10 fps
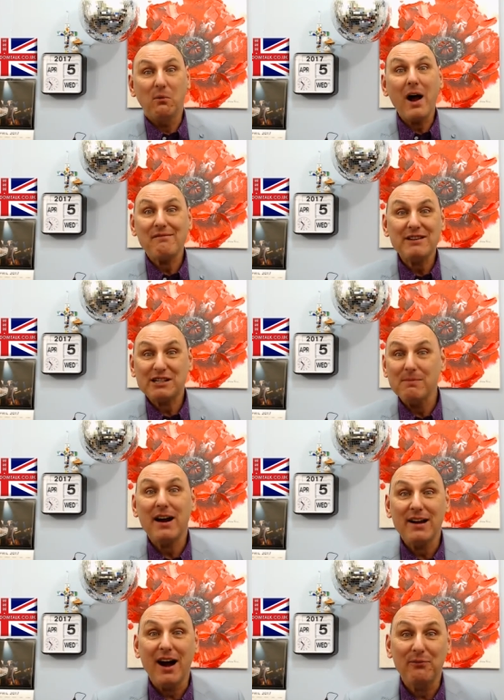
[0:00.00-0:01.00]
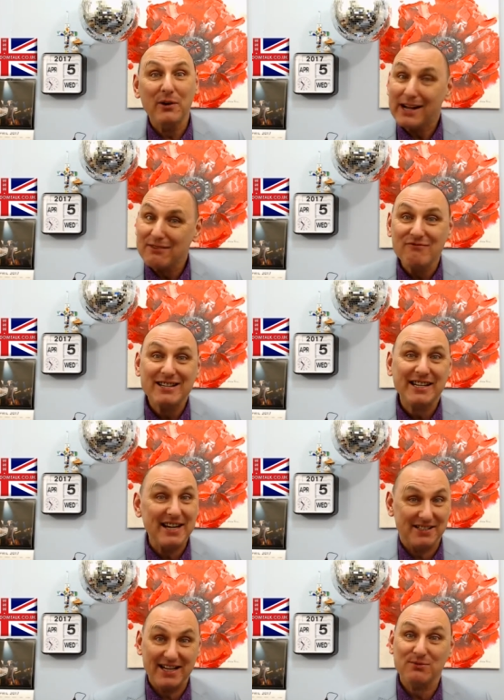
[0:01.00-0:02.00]
Why risk my life when I can risk
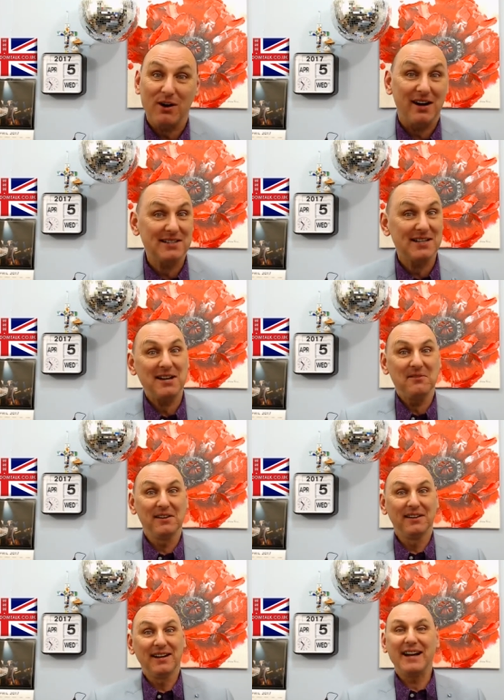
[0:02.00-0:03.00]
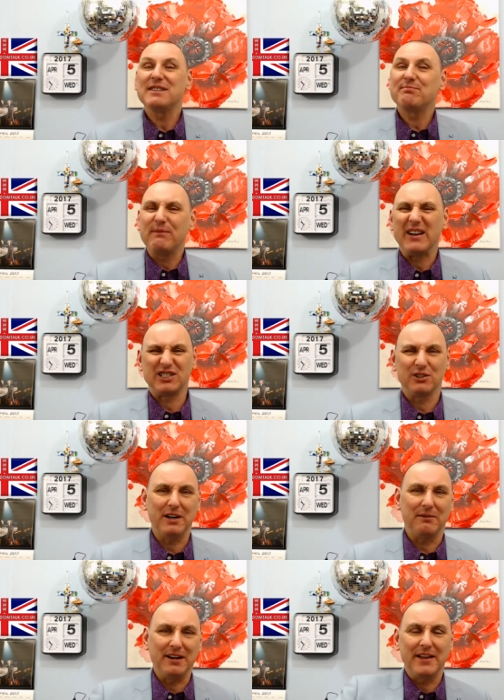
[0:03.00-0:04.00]
his? That's what I say. And he's professional
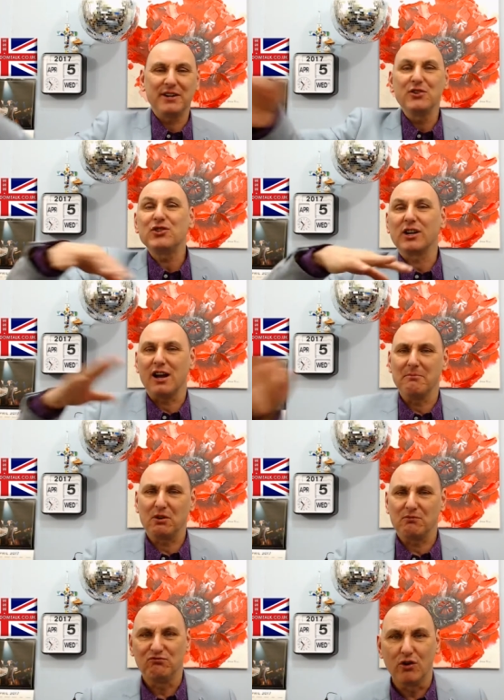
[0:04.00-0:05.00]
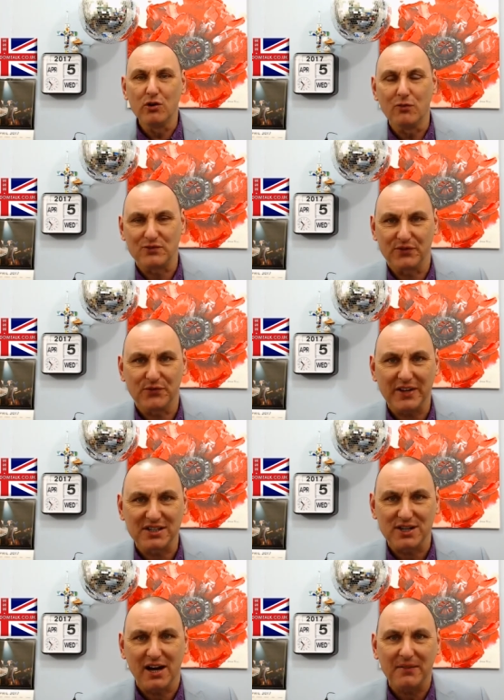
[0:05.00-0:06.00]
anyway. They're used to climbing on roofs and
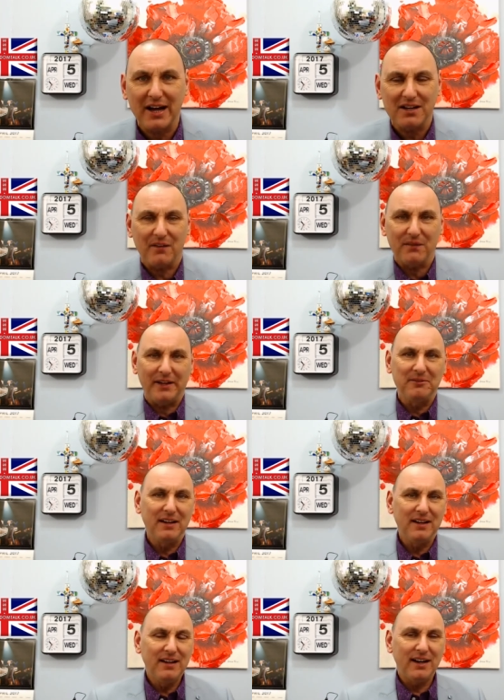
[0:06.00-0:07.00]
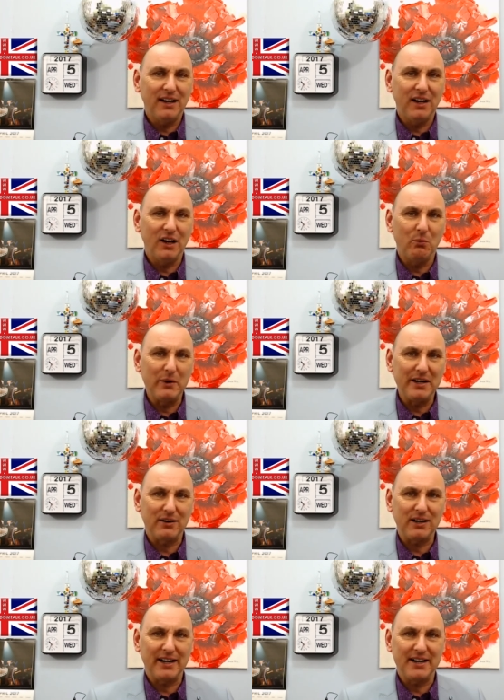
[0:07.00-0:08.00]
things like that, aren't they? Uh, window
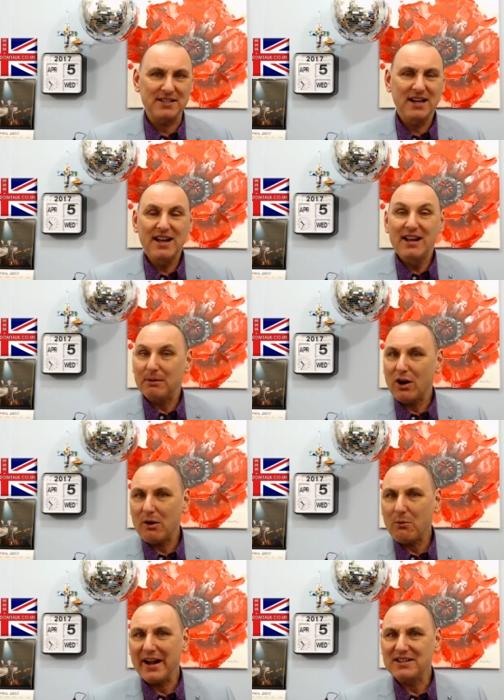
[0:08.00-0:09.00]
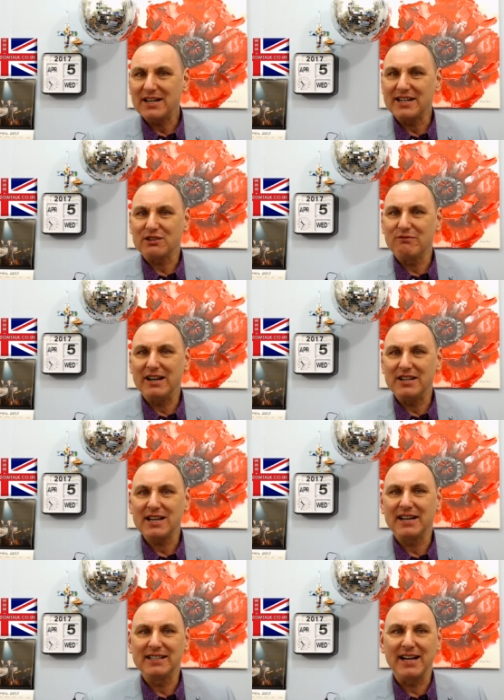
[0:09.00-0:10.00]
cleaners. But I wait until it's a really
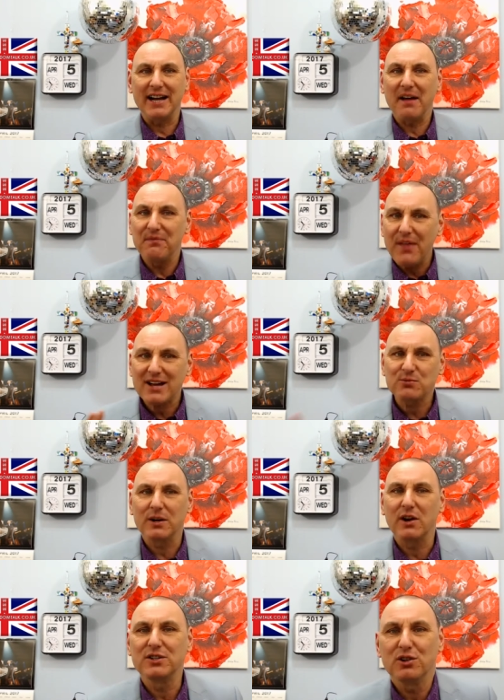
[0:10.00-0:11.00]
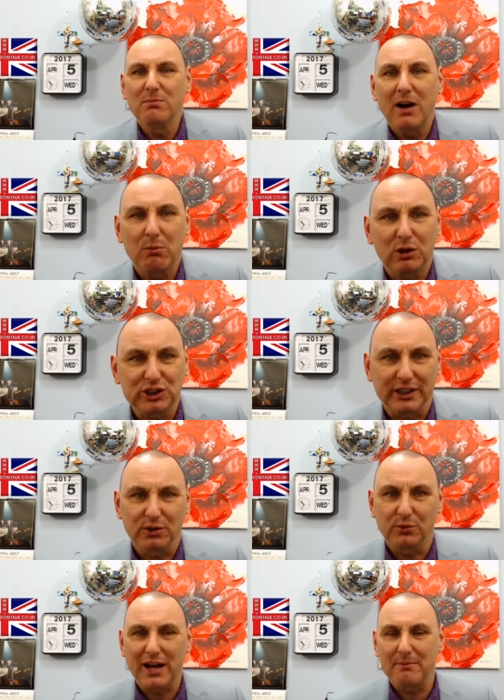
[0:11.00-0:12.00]
sunny day, and that's when I do my washing and
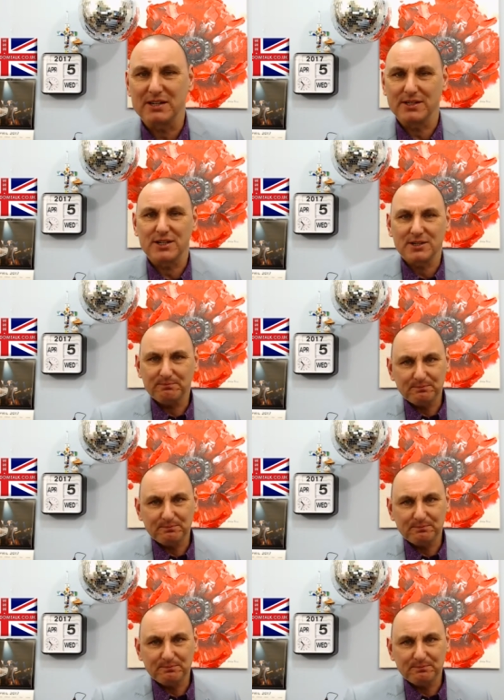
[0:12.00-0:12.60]
all that business.